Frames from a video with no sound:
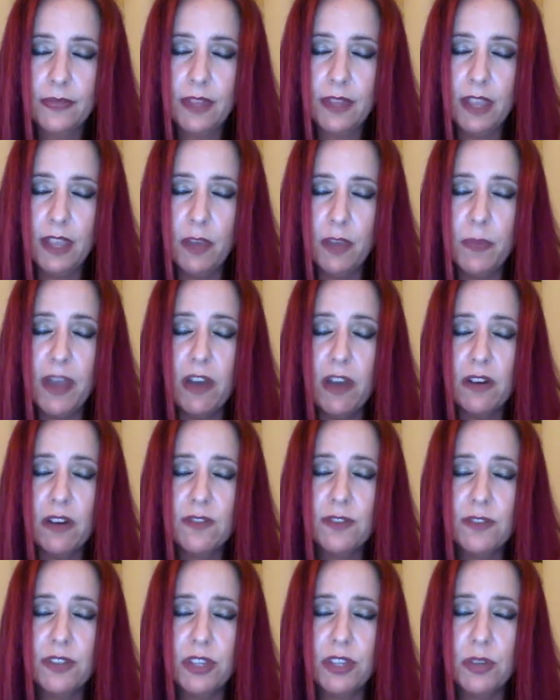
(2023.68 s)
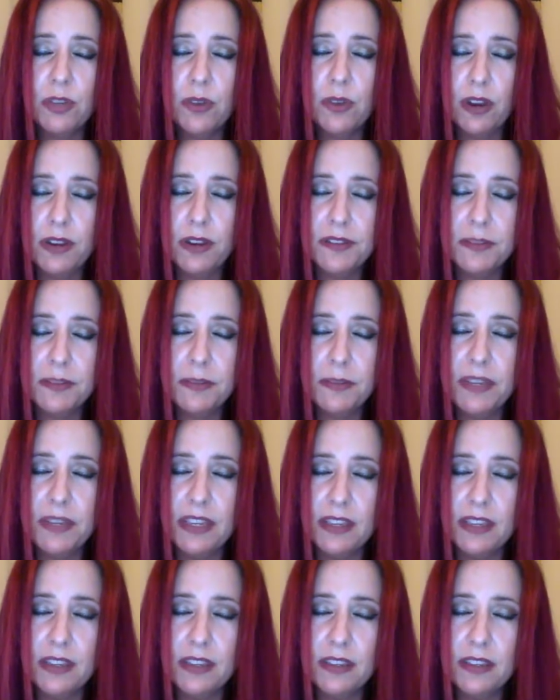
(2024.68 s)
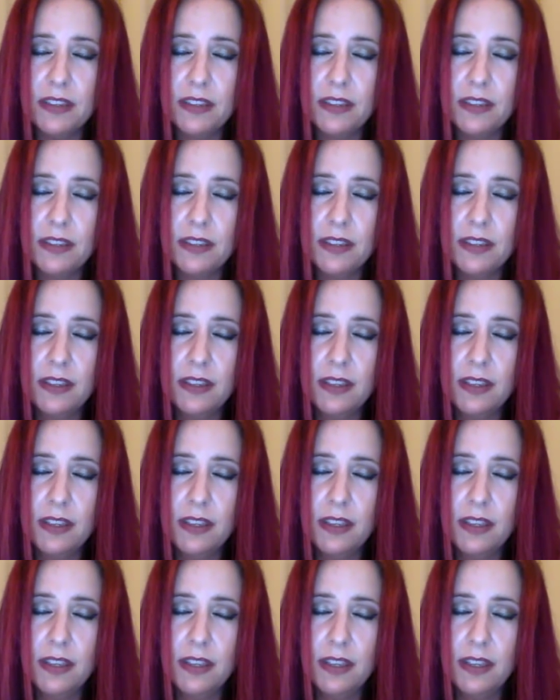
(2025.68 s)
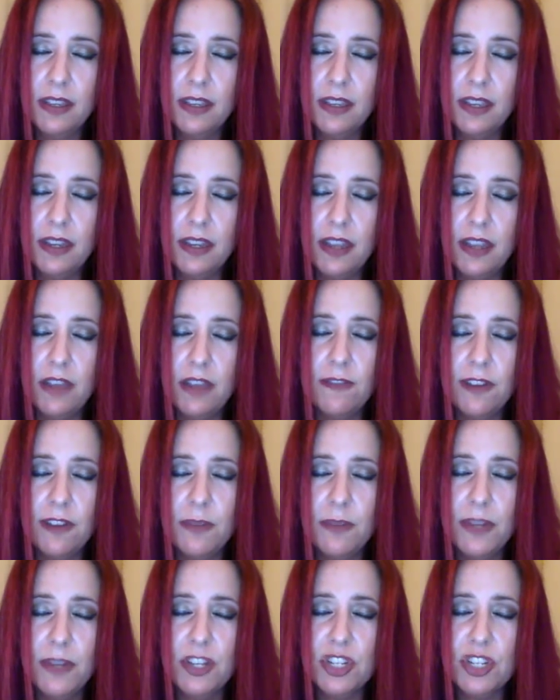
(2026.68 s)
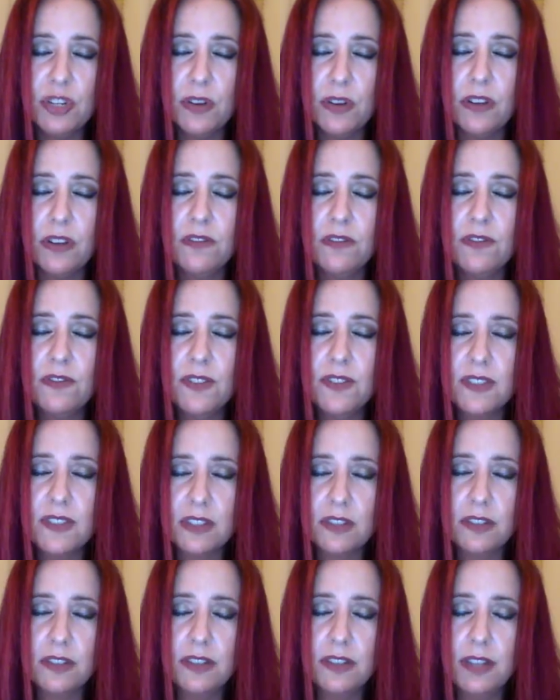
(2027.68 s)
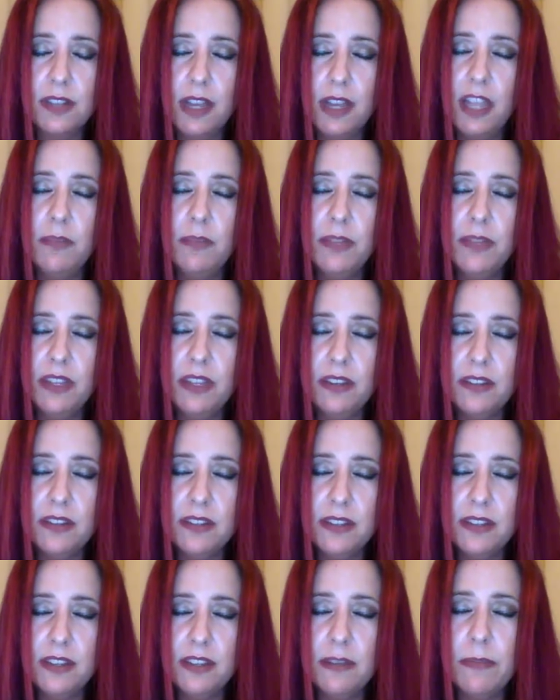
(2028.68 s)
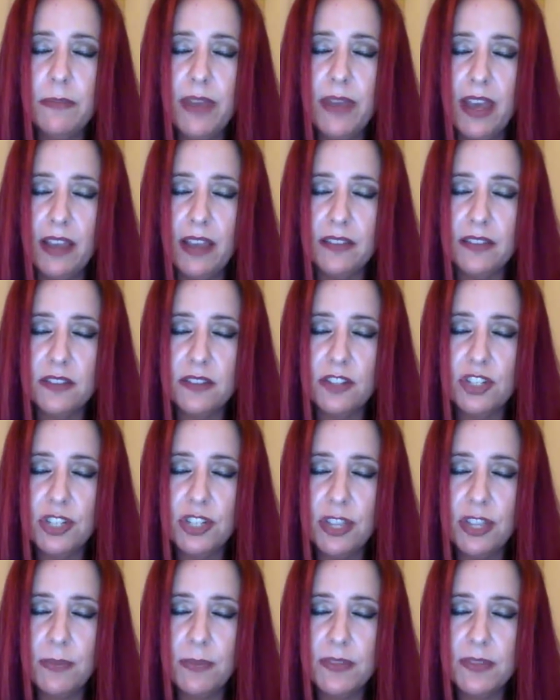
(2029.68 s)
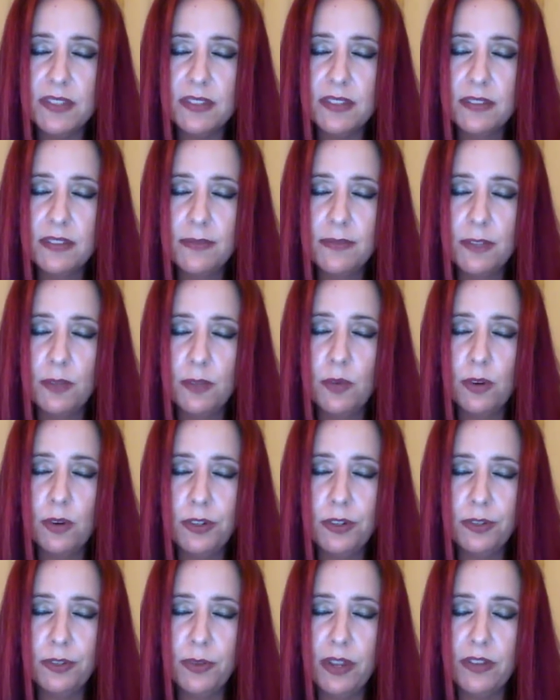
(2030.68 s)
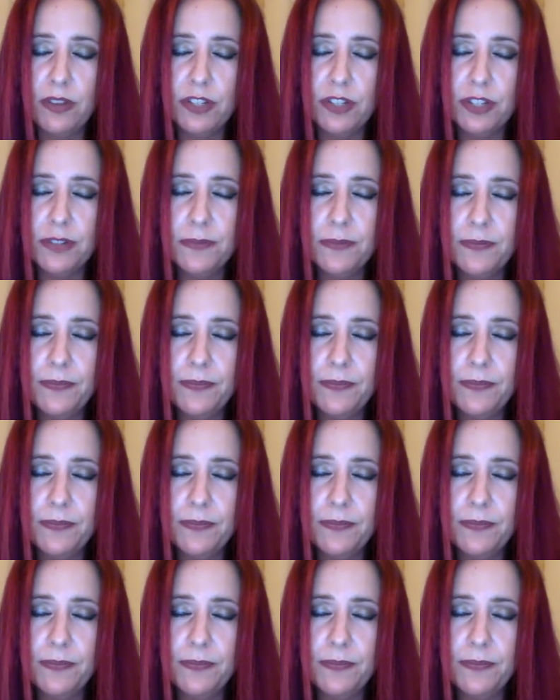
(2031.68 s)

how powerful you are as a being, and how very much your own physical alignment impacts and shapes the world around you.